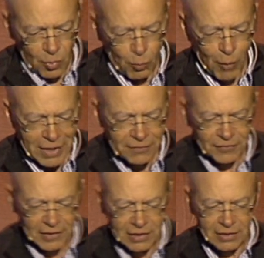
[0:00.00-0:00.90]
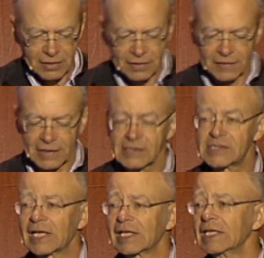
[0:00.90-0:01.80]
one of the
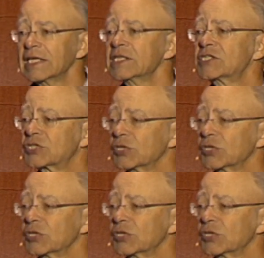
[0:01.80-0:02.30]
things that leads